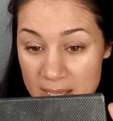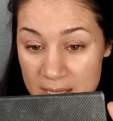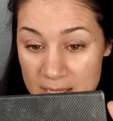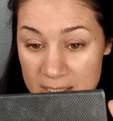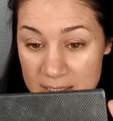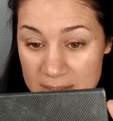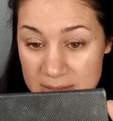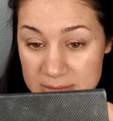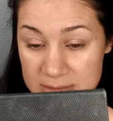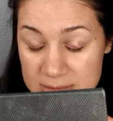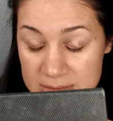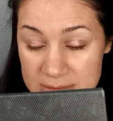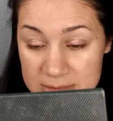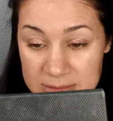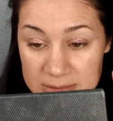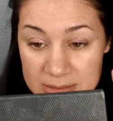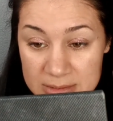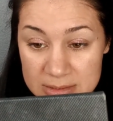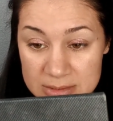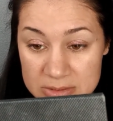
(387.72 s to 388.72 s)
and
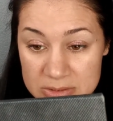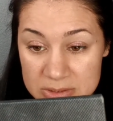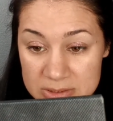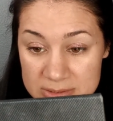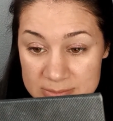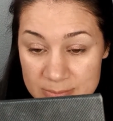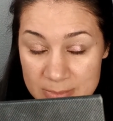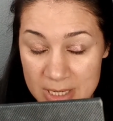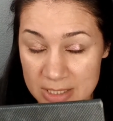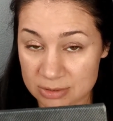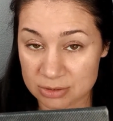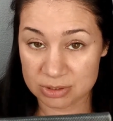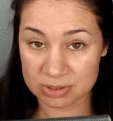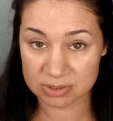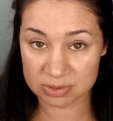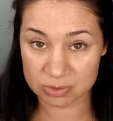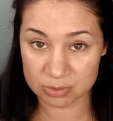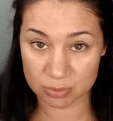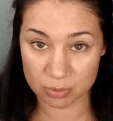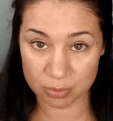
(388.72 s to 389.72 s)
it just
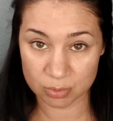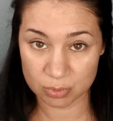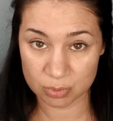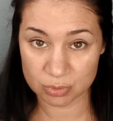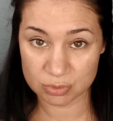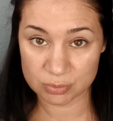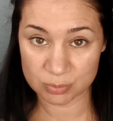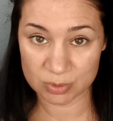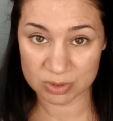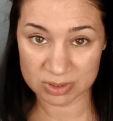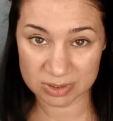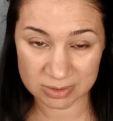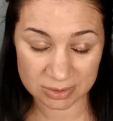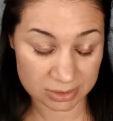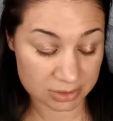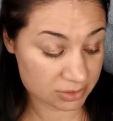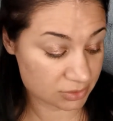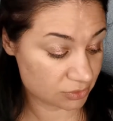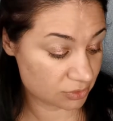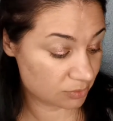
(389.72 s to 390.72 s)
matches so good with
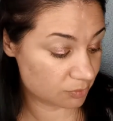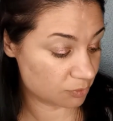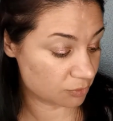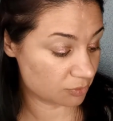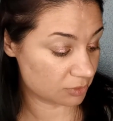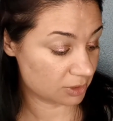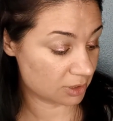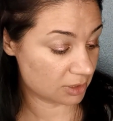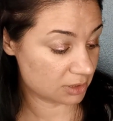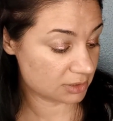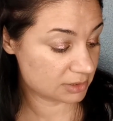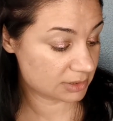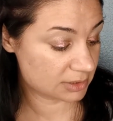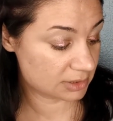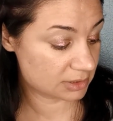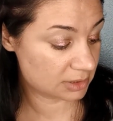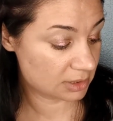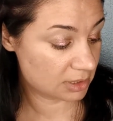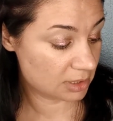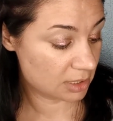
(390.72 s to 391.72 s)
glittery
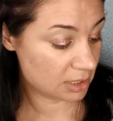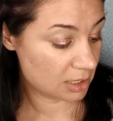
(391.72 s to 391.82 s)
products.